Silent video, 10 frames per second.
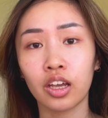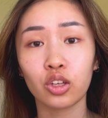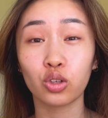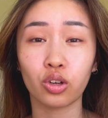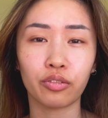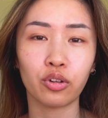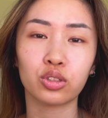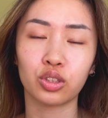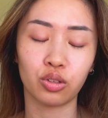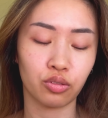You could afford
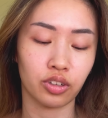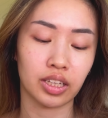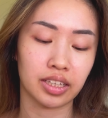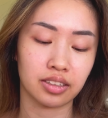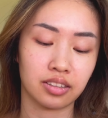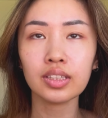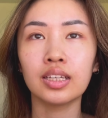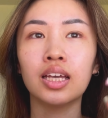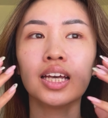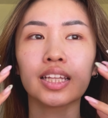to go for like a
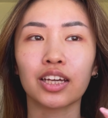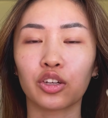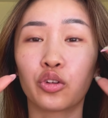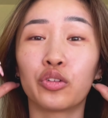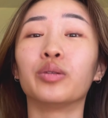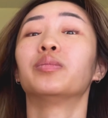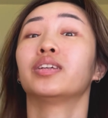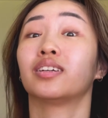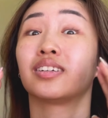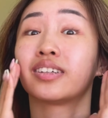like a
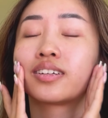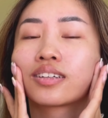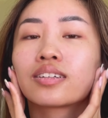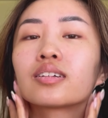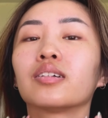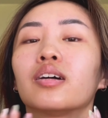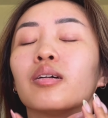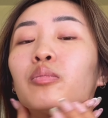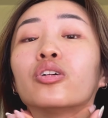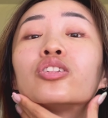creamier uh,
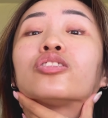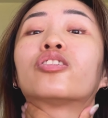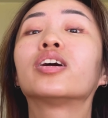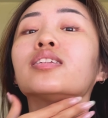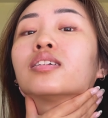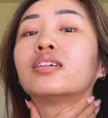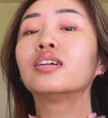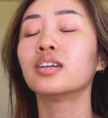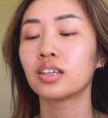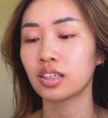moisturizer
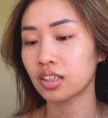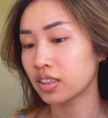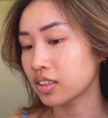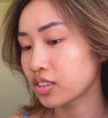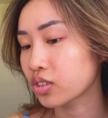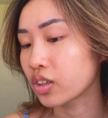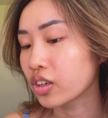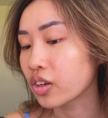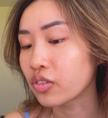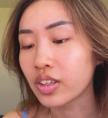so that you
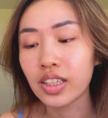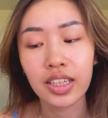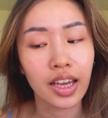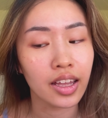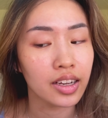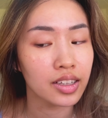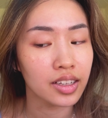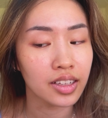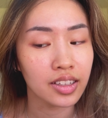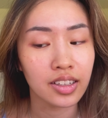can really get
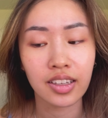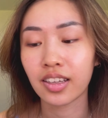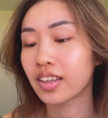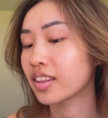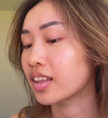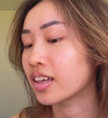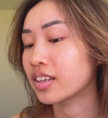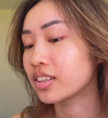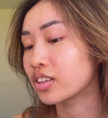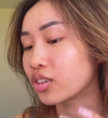that,
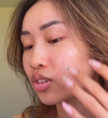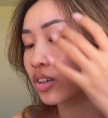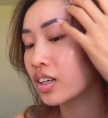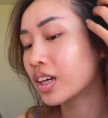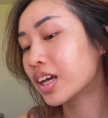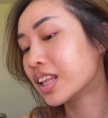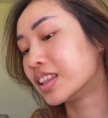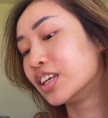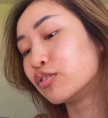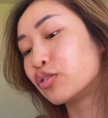you know,
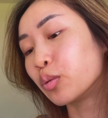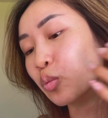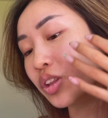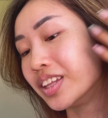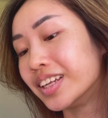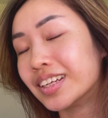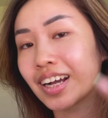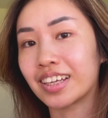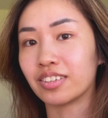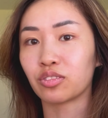lid from within
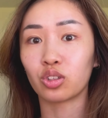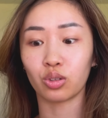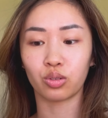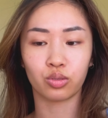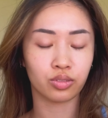kind of glow.